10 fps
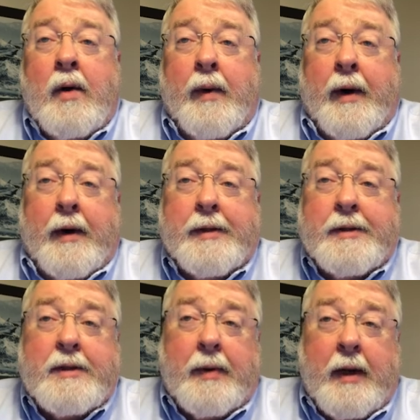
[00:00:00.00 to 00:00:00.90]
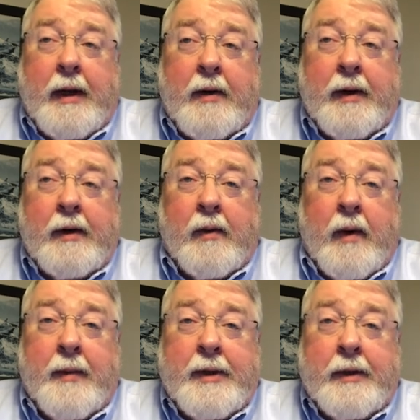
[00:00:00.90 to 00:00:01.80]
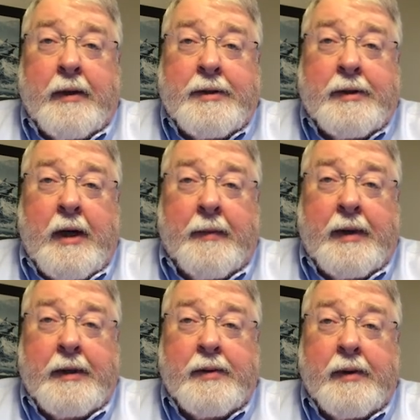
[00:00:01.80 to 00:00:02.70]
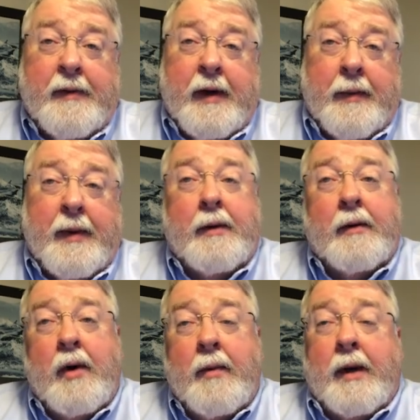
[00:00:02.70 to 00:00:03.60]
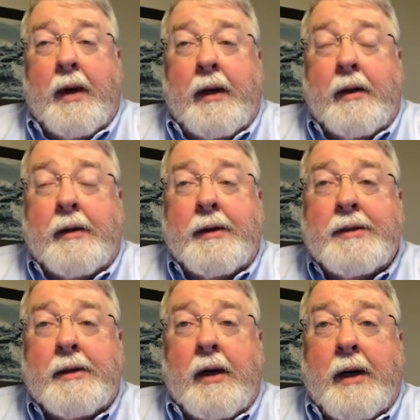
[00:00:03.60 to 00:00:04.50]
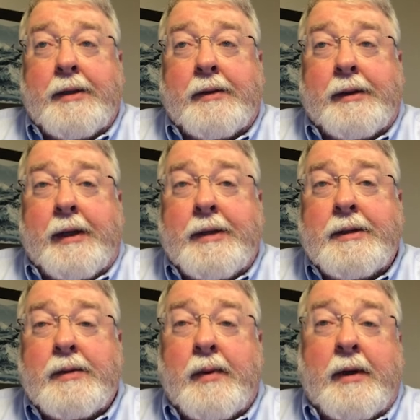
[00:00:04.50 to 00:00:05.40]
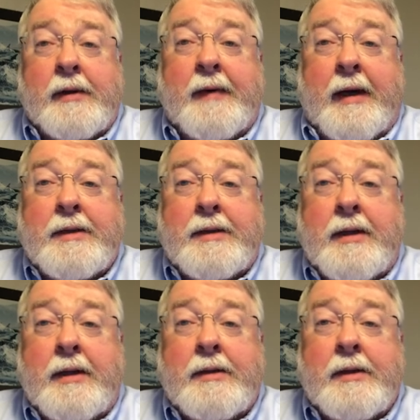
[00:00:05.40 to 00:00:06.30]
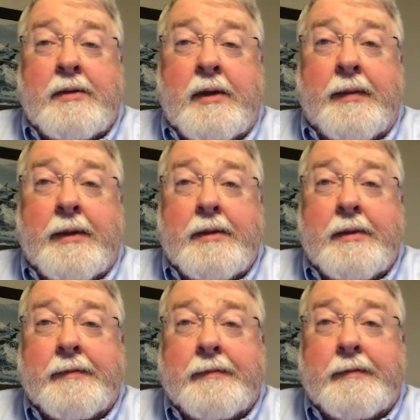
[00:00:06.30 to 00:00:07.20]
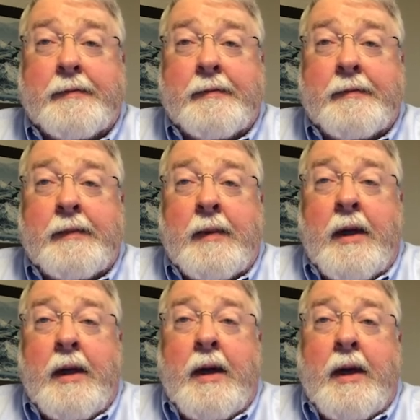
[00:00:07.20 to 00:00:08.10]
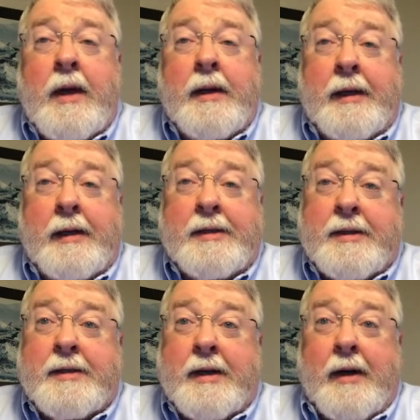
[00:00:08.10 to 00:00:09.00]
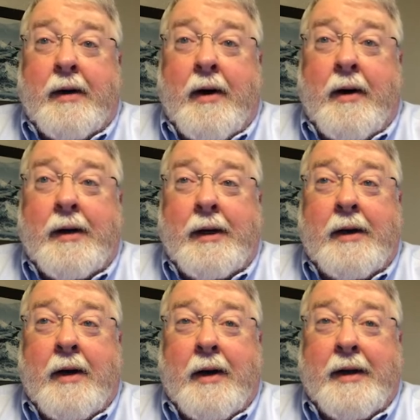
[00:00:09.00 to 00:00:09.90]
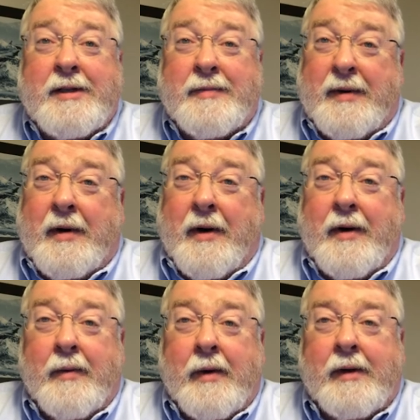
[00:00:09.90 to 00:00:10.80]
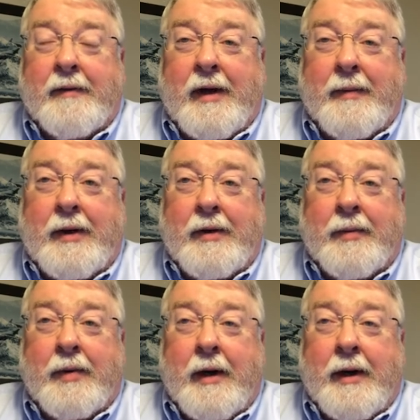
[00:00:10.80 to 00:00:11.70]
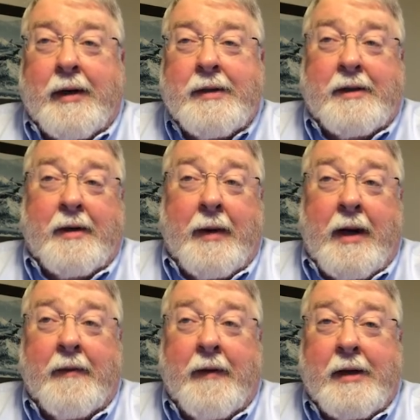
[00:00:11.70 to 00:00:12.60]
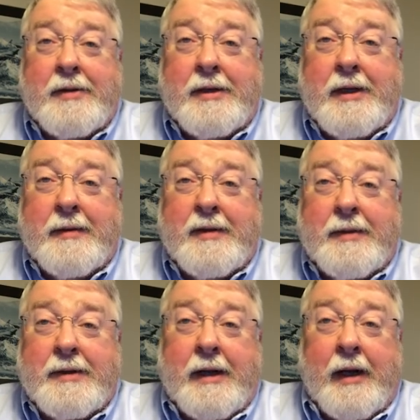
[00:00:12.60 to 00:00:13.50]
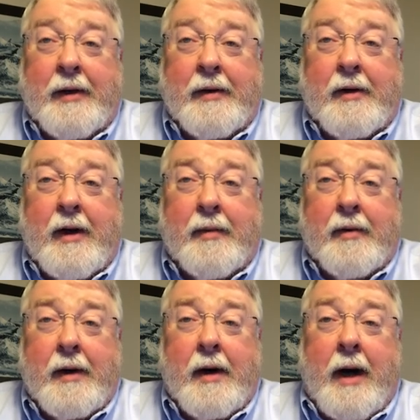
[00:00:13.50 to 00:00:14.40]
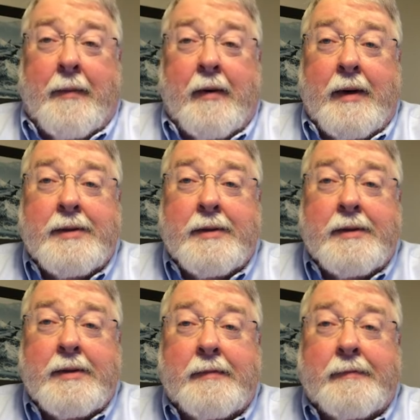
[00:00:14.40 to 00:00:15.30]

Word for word: We are also supplying critical raw materials to companies who are developing their own molecular and serological tests as well as vaccines and treatments. Needless to say, our R&D colleagues have been hard at work developing new products and our manufacturing teams have been scaling their oper operations.